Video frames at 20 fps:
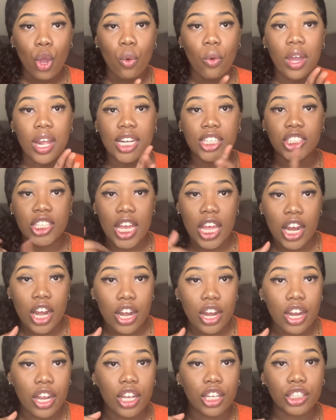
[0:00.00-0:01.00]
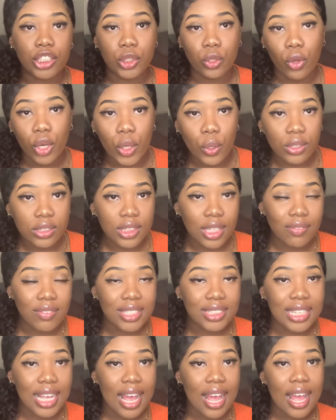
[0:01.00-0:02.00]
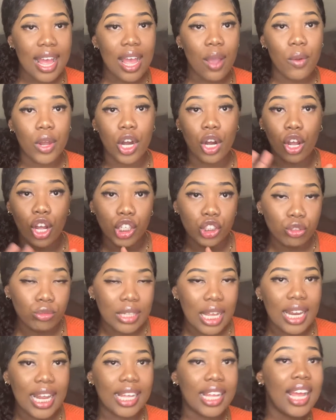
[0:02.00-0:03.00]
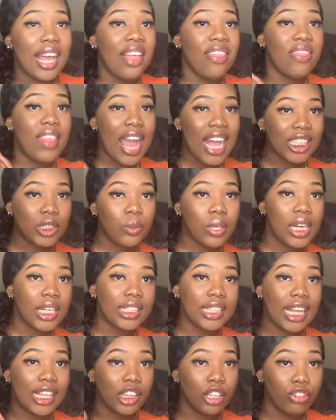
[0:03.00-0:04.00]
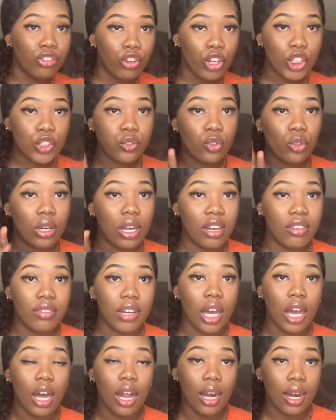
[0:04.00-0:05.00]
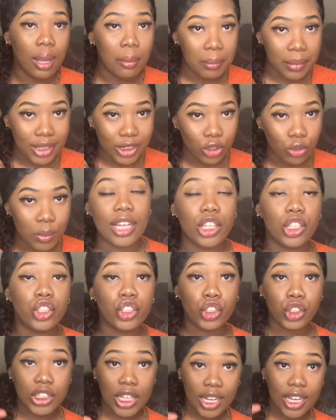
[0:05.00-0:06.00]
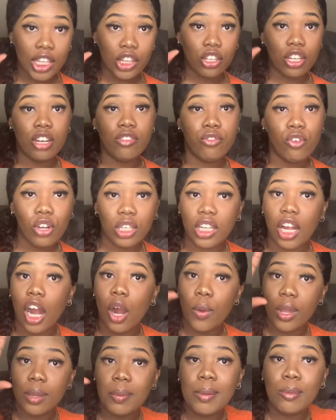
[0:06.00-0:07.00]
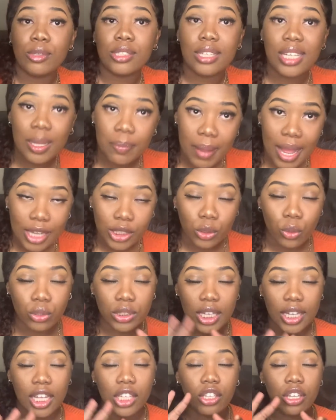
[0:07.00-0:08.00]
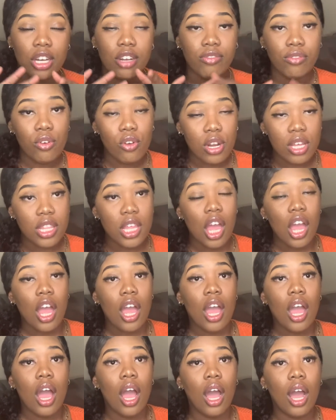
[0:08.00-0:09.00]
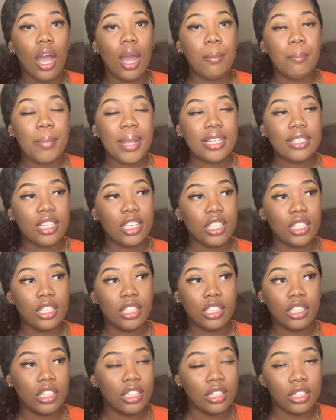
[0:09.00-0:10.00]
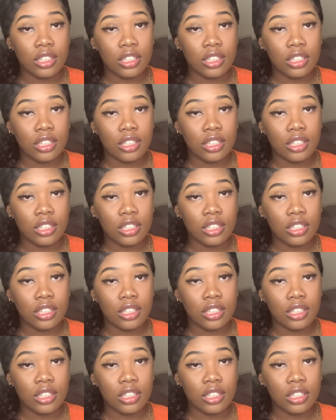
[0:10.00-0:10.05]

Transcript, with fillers: where the janitor, custodial stuff is at, where the laundry room's at. Like that's where the like the first floor of Alum is. So second, third, and fourth are where the people sleep at. So second, third, and fourth, um, basically the,